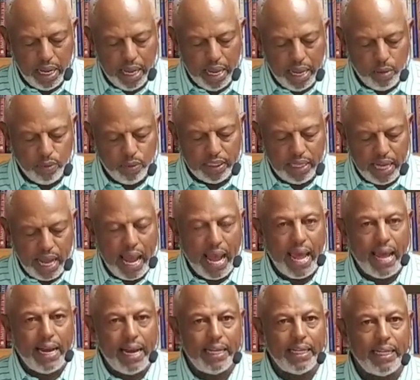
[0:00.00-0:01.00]
and was
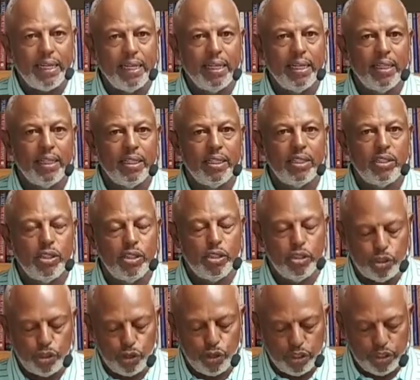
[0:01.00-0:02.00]
added to the
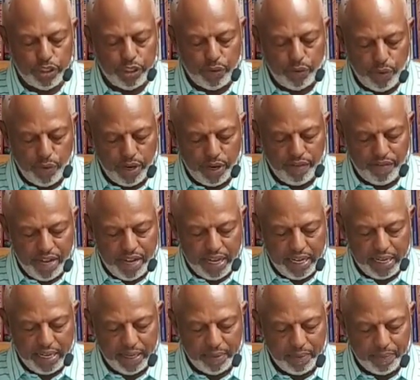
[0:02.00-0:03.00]
church and
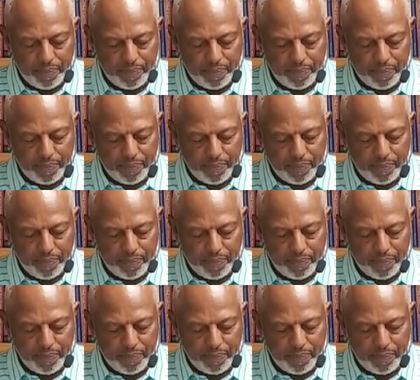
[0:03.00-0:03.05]
renovated.